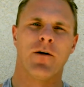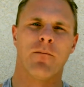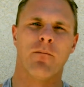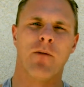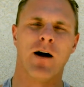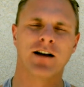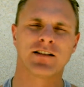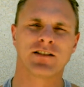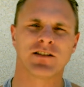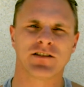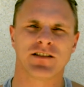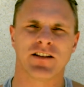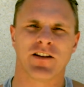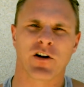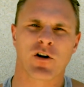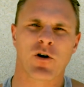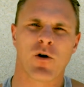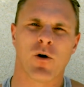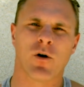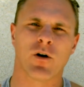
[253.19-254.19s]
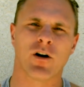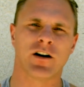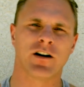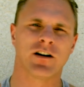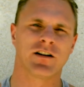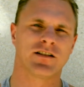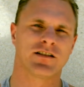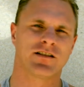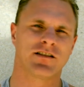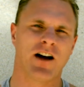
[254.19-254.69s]
muscles in the core, your
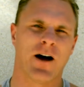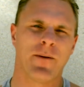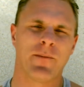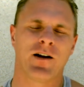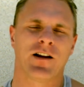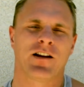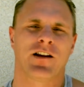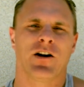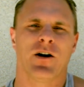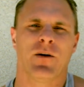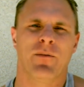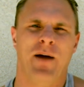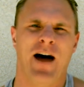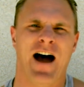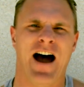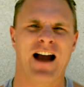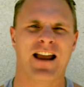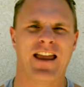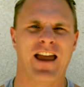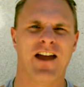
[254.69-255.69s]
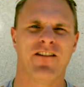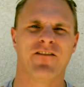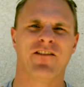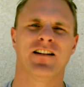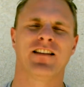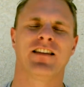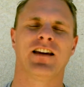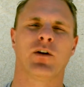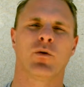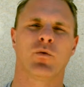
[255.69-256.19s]
stomach, your back,
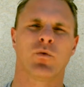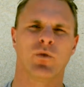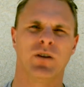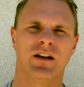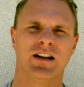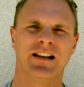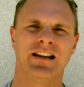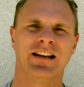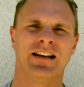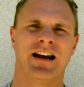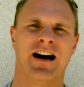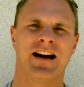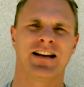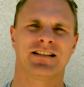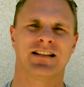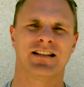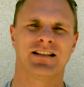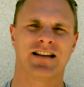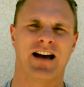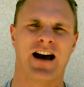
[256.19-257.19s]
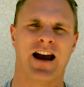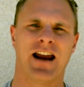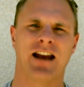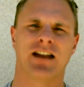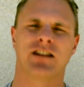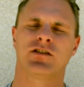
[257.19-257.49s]
everything really nice and tight.